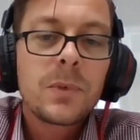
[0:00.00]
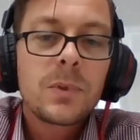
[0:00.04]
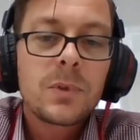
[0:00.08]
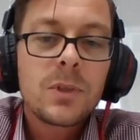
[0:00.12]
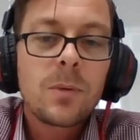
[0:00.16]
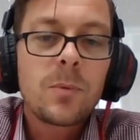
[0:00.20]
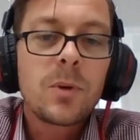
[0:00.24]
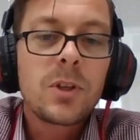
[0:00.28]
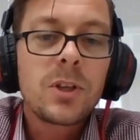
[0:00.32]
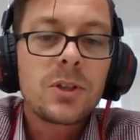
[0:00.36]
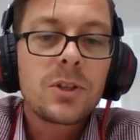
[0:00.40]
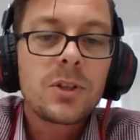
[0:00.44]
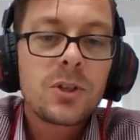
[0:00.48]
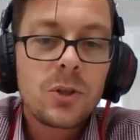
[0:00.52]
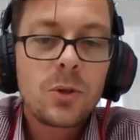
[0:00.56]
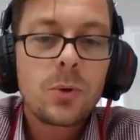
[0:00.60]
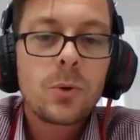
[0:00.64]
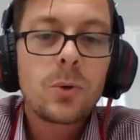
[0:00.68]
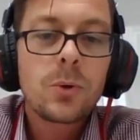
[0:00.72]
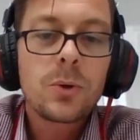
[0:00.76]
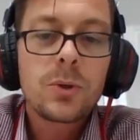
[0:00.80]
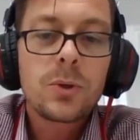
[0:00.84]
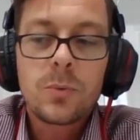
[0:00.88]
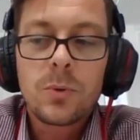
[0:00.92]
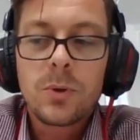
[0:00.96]
some of the
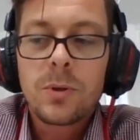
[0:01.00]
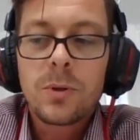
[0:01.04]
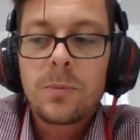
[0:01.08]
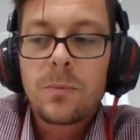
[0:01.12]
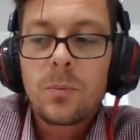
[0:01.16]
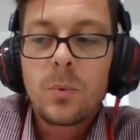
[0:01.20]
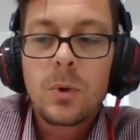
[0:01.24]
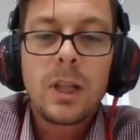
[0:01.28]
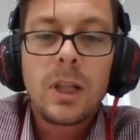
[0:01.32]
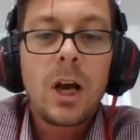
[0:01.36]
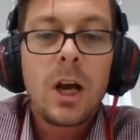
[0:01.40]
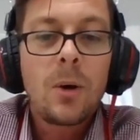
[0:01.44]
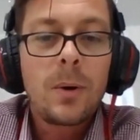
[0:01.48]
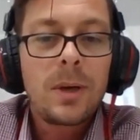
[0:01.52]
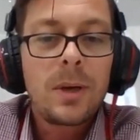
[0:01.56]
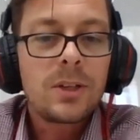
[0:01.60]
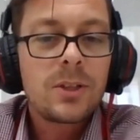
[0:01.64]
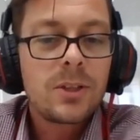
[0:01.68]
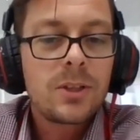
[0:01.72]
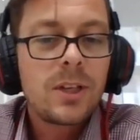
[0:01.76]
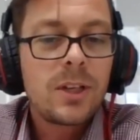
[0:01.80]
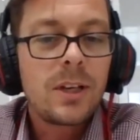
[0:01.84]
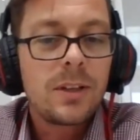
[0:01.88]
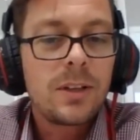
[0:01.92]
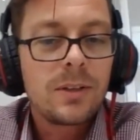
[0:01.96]
scores were low in a
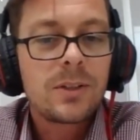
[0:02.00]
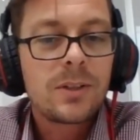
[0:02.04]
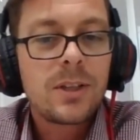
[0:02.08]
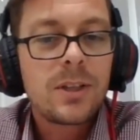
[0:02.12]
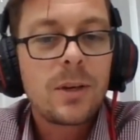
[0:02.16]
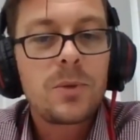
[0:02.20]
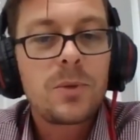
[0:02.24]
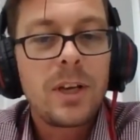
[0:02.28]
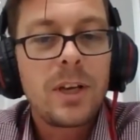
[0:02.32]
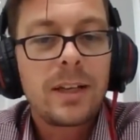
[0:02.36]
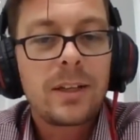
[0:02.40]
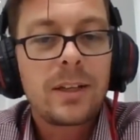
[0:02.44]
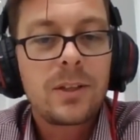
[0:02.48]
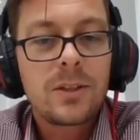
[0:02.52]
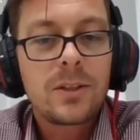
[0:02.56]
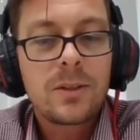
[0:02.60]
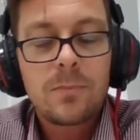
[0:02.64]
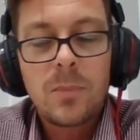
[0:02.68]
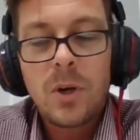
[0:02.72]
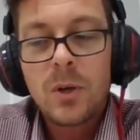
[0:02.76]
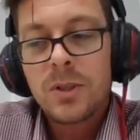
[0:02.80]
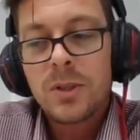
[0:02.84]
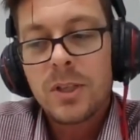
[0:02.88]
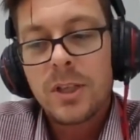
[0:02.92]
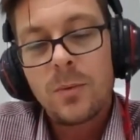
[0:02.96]
certain subject because
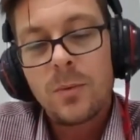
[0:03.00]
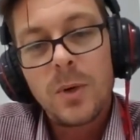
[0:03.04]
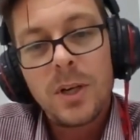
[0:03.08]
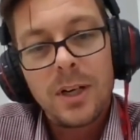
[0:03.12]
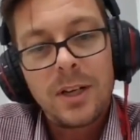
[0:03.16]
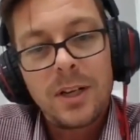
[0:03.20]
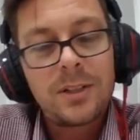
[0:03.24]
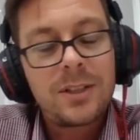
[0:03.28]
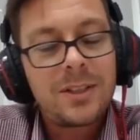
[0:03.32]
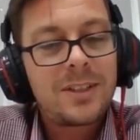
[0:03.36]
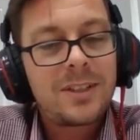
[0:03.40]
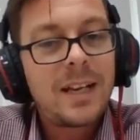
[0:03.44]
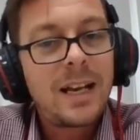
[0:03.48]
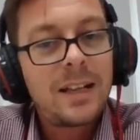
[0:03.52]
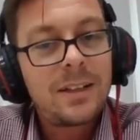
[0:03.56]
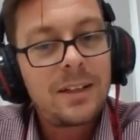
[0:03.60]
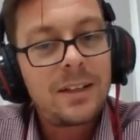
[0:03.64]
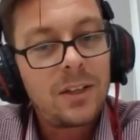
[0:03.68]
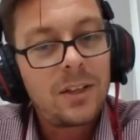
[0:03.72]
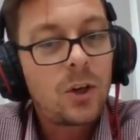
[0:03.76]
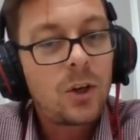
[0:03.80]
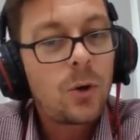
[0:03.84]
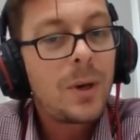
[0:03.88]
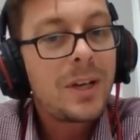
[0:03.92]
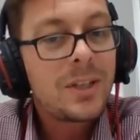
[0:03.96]
mostly they weren't
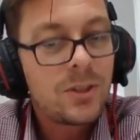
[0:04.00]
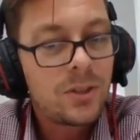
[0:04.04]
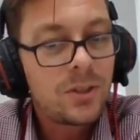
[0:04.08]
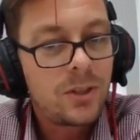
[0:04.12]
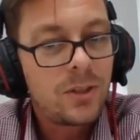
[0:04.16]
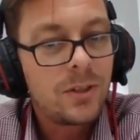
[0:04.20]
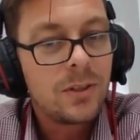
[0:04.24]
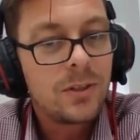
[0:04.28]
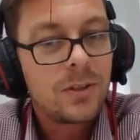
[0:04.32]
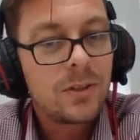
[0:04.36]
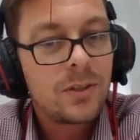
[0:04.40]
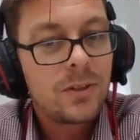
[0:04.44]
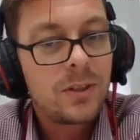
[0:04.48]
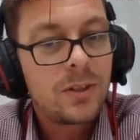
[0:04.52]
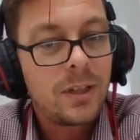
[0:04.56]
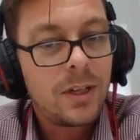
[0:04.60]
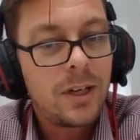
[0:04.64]
understanding the questions,